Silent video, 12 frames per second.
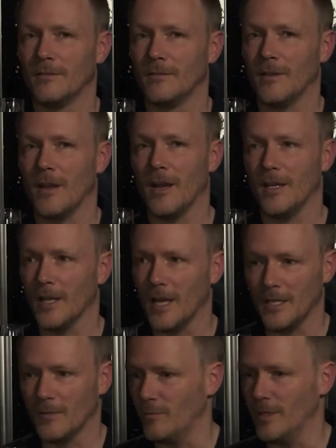I
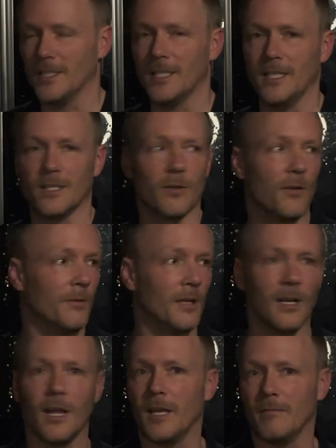like whiskey, so I'm going to
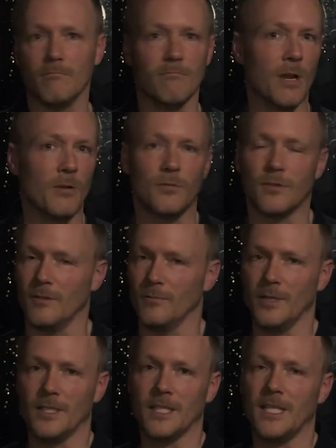like most of the
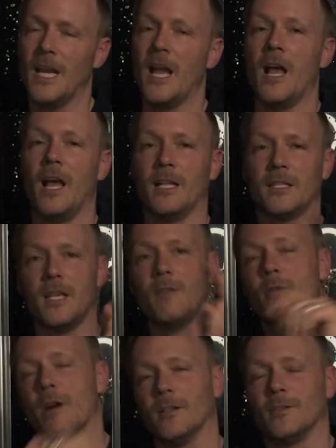whiskey. Tell you
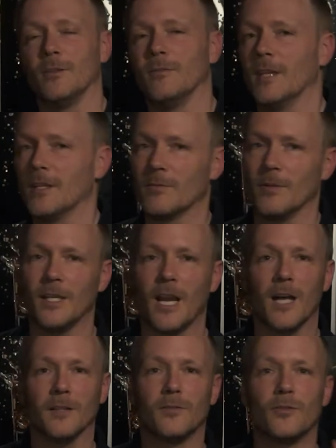what I'll do next week.
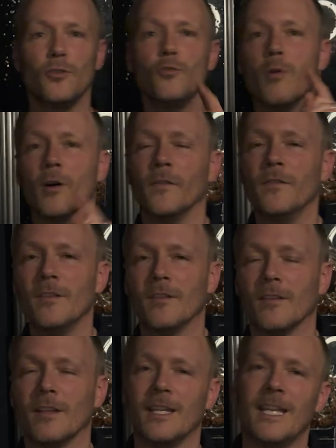I'll do one
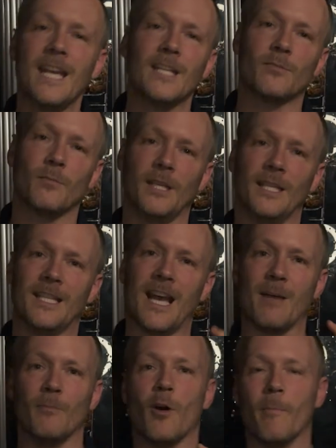next week that
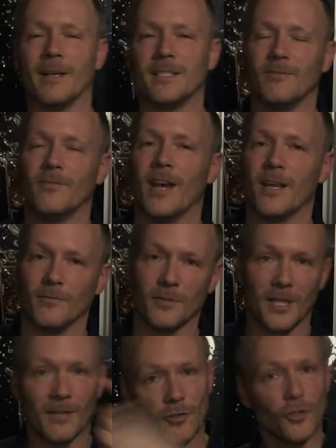I'm not a massive fan of. So you
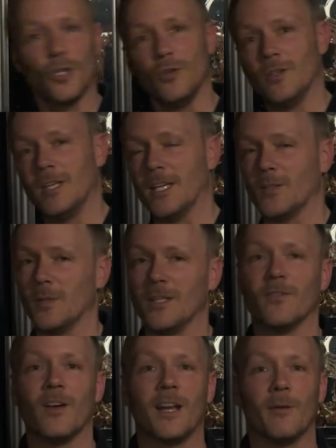have to tune in next week to
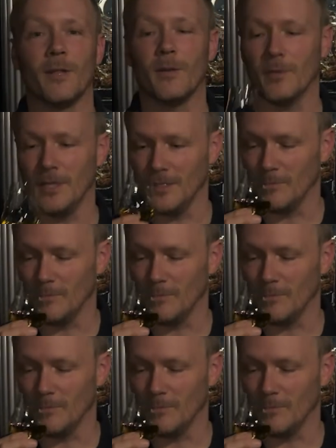find out what that one is.